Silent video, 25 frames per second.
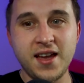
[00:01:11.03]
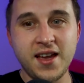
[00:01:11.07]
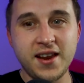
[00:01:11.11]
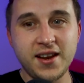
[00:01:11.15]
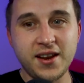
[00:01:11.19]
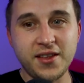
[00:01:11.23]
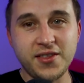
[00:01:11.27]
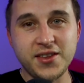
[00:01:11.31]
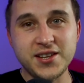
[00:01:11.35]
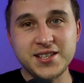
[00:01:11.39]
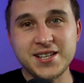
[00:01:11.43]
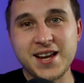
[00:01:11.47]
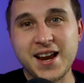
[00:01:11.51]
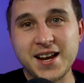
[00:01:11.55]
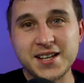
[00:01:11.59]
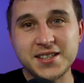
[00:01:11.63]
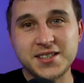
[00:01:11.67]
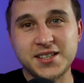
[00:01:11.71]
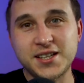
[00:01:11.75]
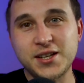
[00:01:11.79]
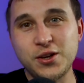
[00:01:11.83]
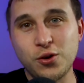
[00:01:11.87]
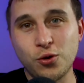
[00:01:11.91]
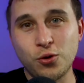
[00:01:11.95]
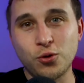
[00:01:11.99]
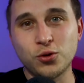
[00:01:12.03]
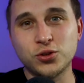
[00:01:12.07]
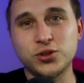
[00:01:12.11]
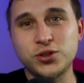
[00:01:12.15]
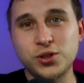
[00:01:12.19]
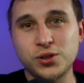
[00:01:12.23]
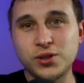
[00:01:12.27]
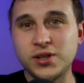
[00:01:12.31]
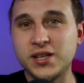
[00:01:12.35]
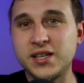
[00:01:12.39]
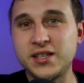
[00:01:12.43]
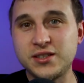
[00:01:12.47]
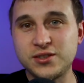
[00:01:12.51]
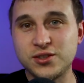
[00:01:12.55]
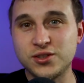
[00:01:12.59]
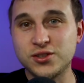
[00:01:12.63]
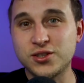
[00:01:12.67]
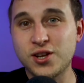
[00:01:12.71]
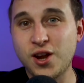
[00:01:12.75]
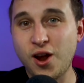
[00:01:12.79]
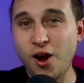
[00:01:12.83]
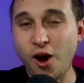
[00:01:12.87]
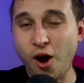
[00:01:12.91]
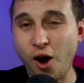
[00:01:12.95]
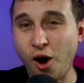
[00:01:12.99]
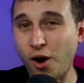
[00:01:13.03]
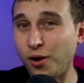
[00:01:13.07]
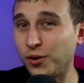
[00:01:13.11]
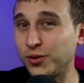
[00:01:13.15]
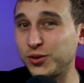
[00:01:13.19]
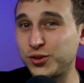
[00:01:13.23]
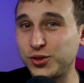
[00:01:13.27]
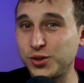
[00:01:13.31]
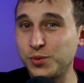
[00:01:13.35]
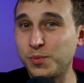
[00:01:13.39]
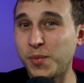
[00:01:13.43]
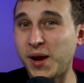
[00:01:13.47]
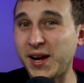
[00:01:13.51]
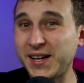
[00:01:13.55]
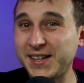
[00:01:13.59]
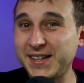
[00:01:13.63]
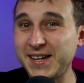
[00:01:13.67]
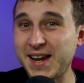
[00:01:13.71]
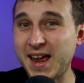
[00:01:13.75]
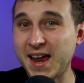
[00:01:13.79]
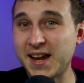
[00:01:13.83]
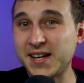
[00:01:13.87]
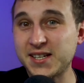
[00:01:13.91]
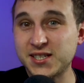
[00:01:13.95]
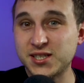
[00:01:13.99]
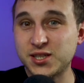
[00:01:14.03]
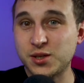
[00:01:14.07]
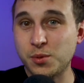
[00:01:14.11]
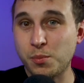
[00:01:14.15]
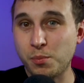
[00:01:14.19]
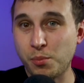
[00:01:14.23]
Now, this actually also leads us onto my next